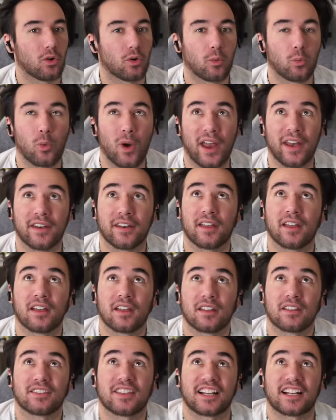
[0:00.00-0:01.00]
When
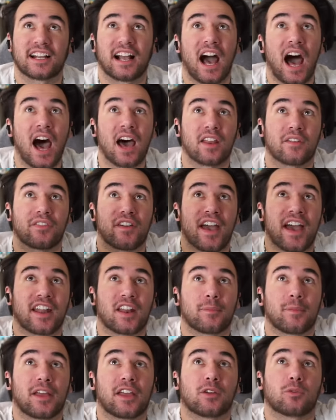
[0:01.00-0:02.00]
the god of
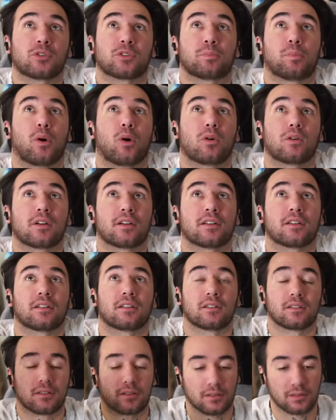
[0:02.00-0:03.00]
anime was born.
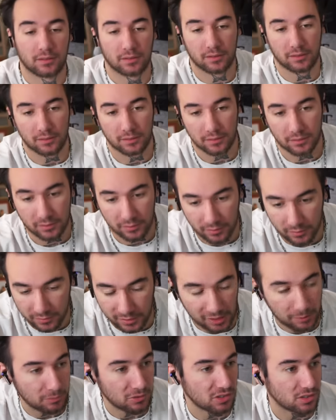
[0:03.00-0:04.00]

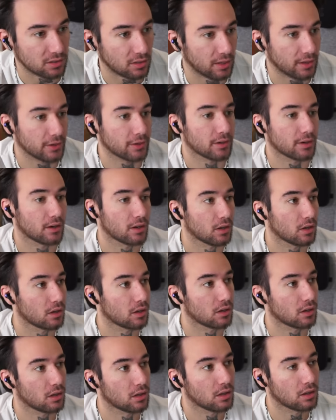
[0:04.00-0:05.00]
Demon Slayer.
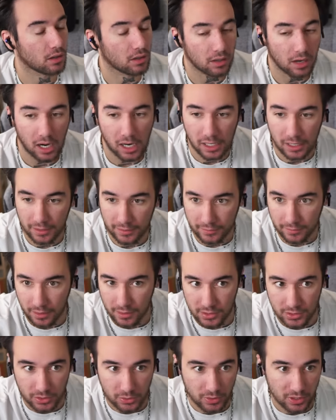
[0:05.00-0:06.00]
Alright,
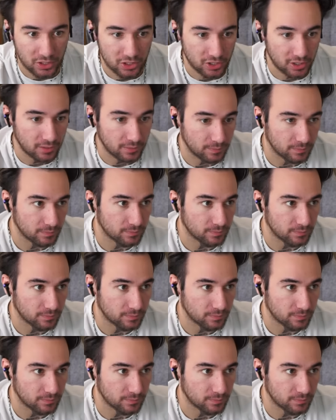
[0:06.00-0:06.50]
let's do this shit.